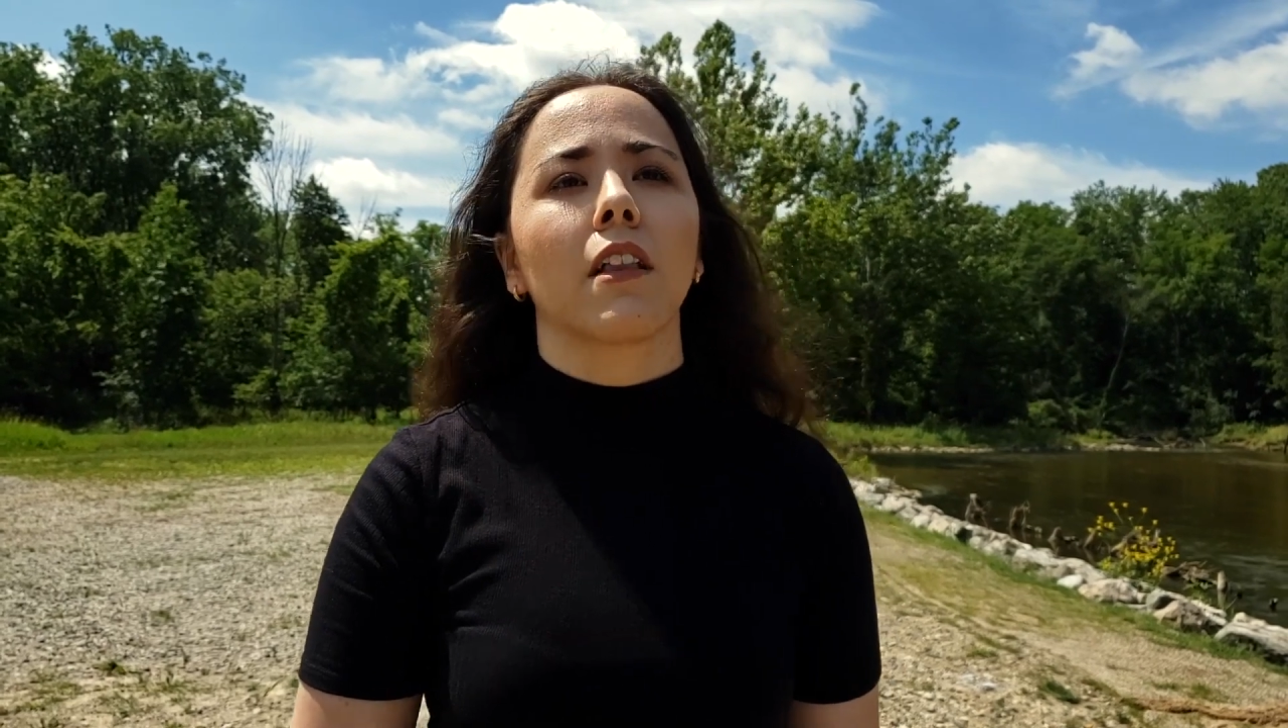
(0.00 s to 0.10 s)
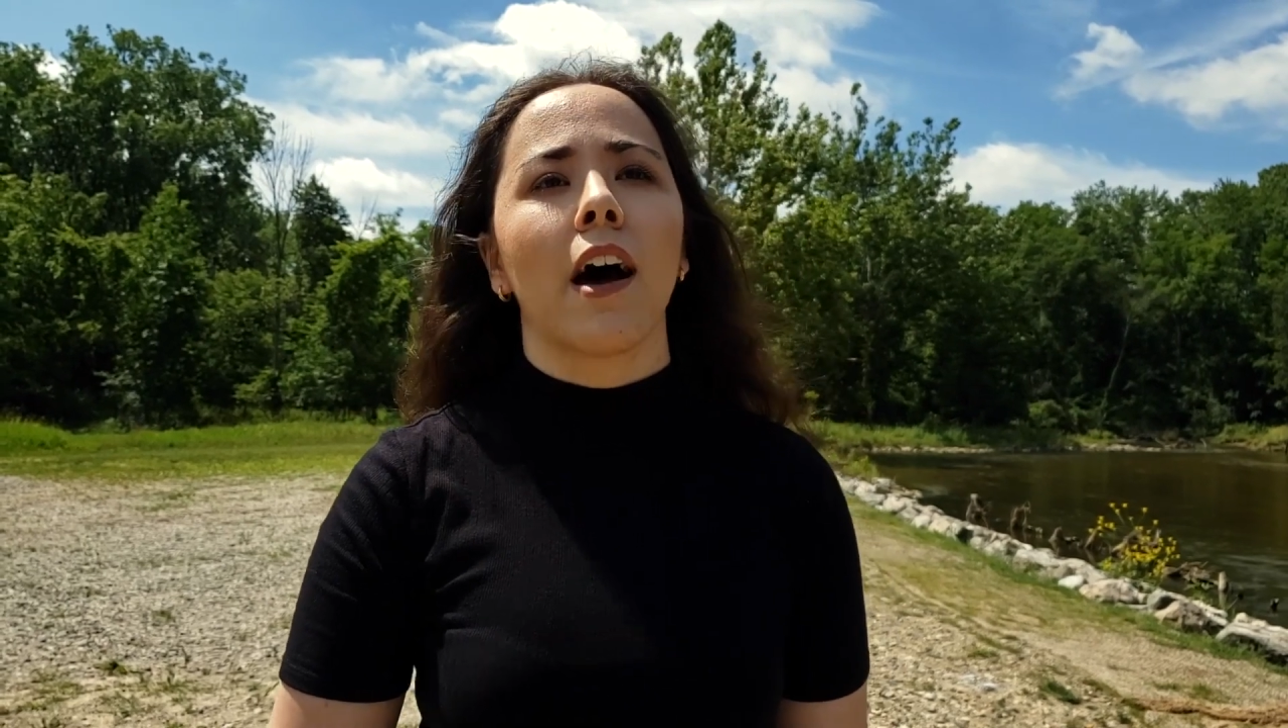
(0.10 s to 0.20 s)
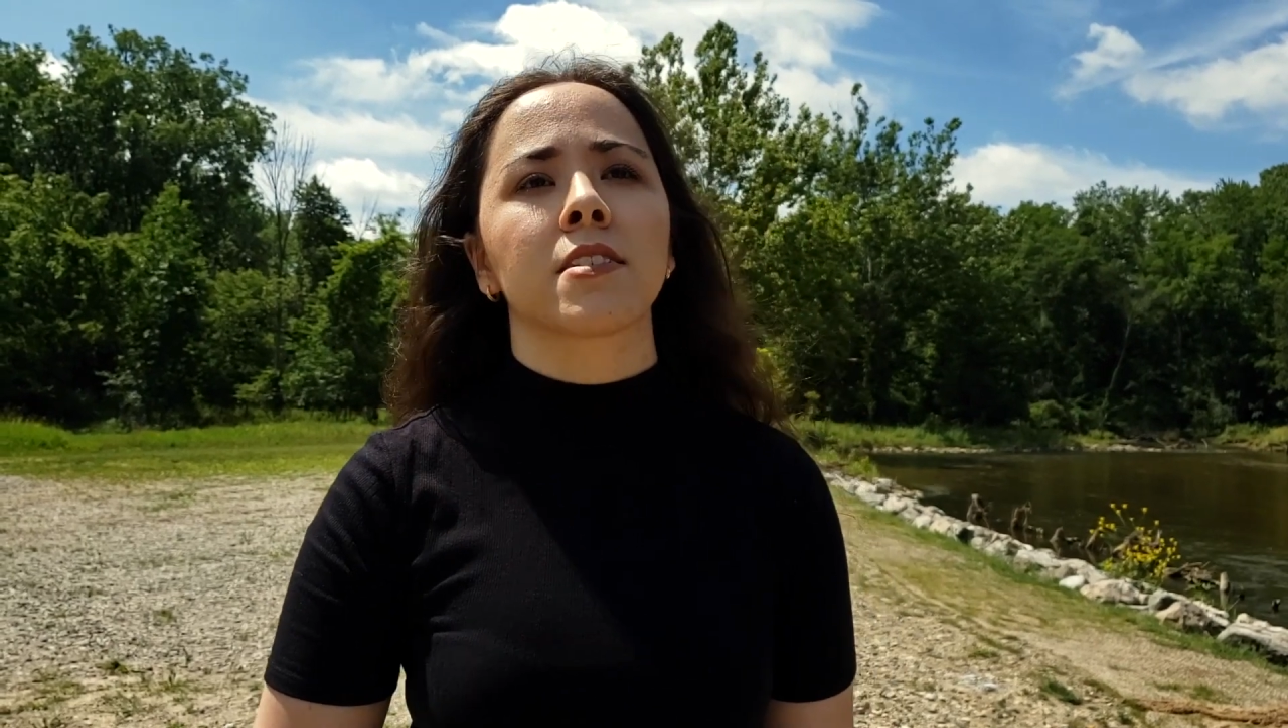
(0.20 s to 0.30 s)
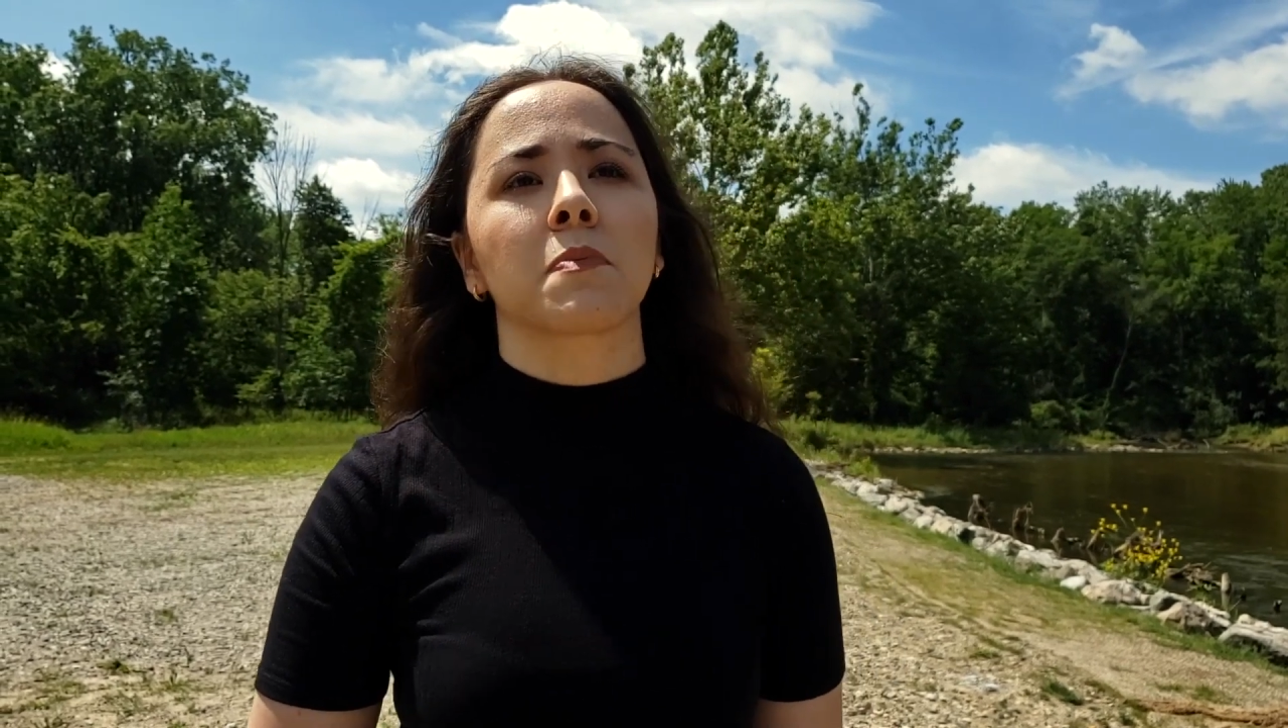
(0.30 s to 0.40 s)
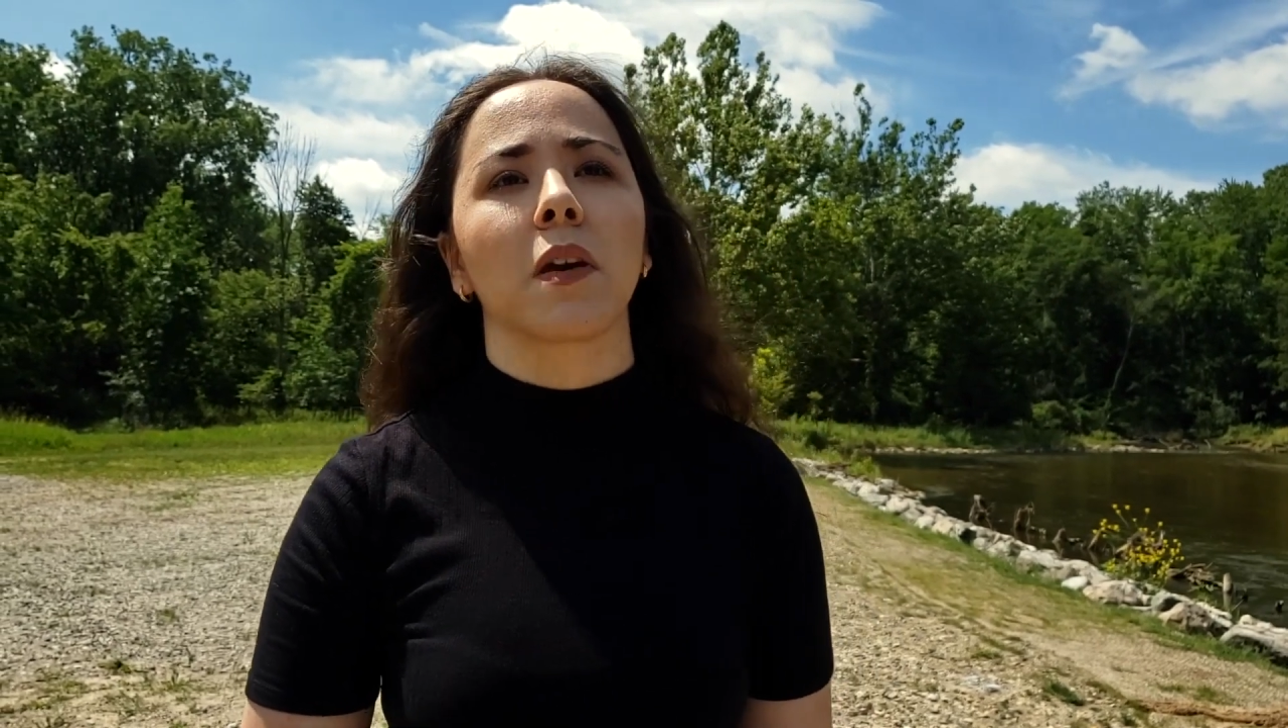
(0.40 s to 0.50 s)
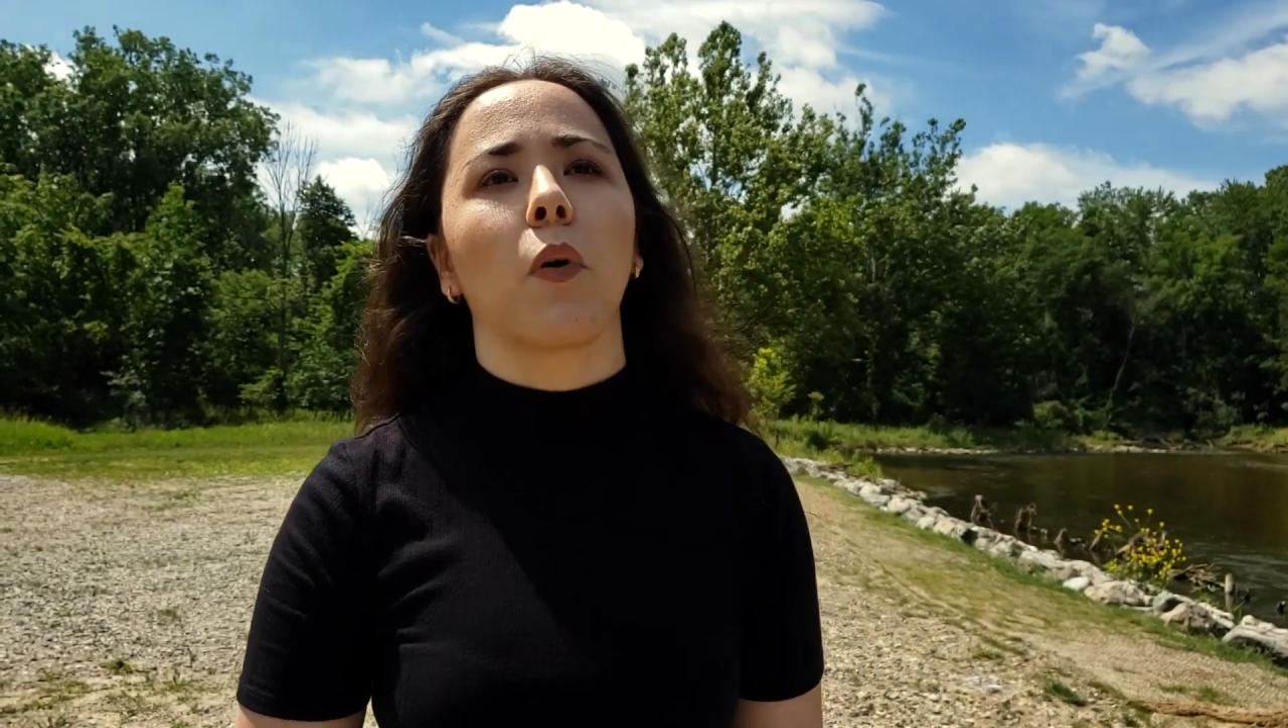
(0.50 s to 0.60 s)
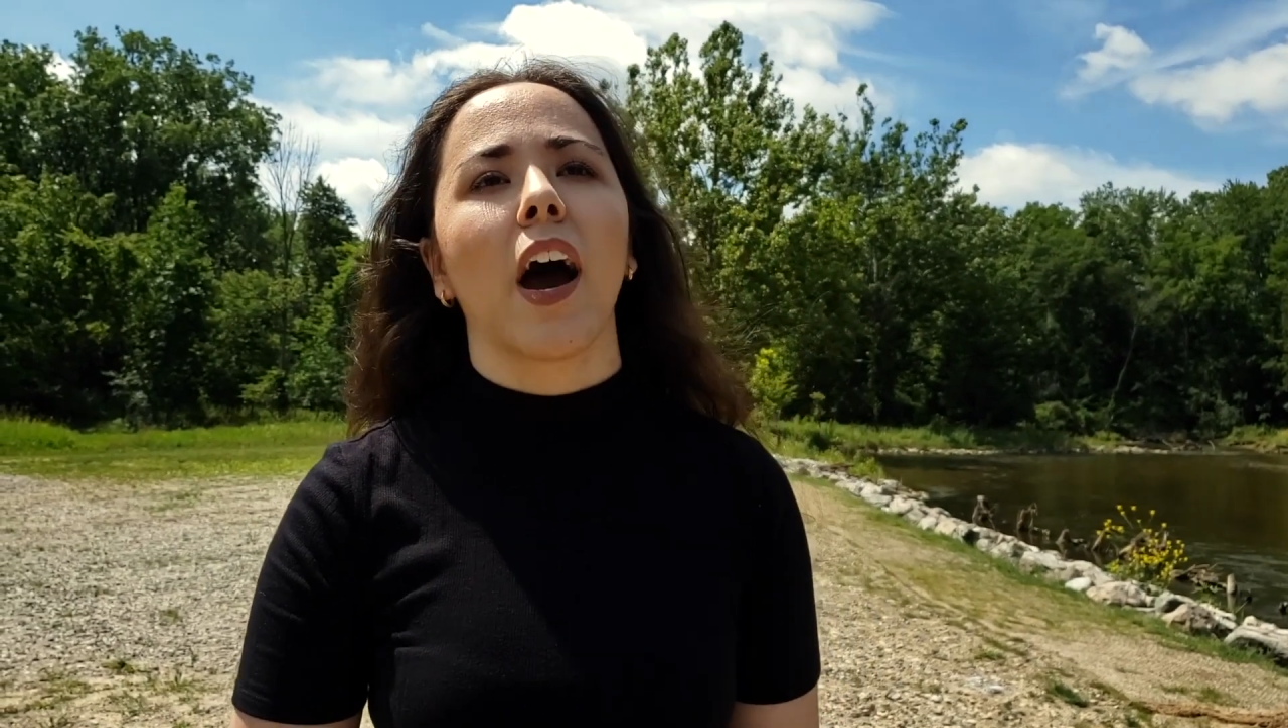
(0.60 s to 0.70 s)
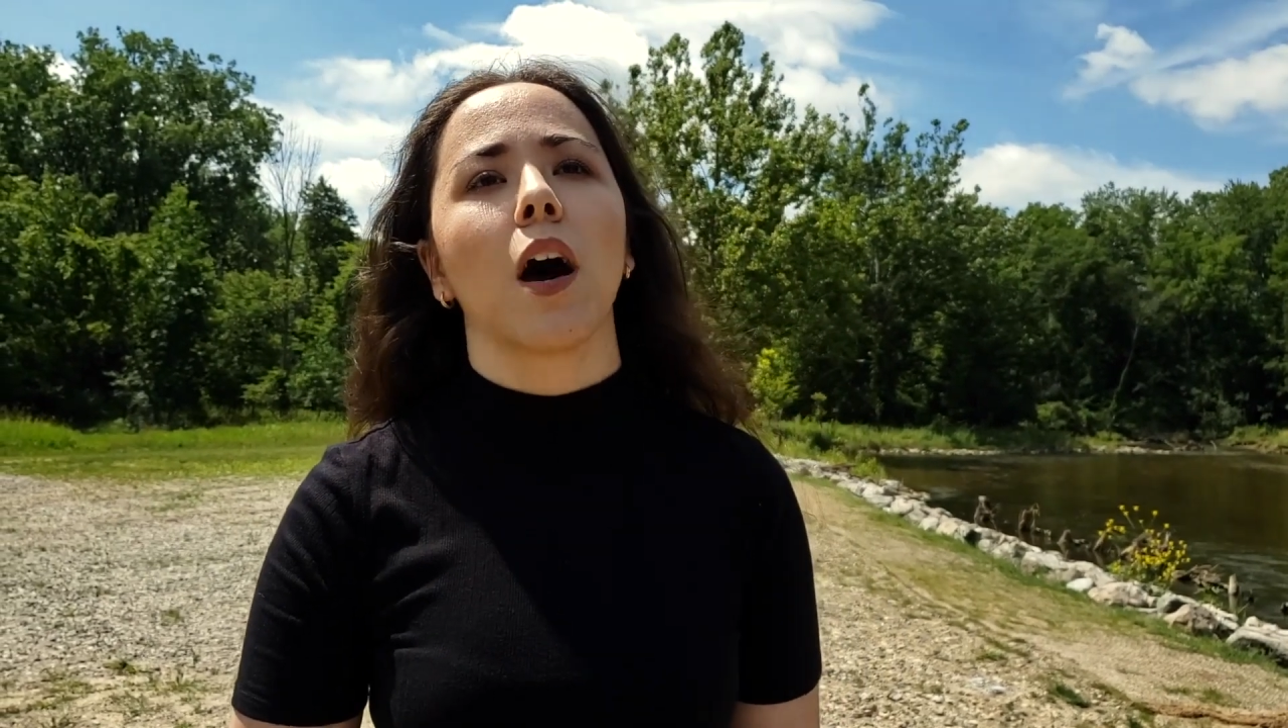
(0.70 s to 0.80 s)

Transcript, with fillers: ask me why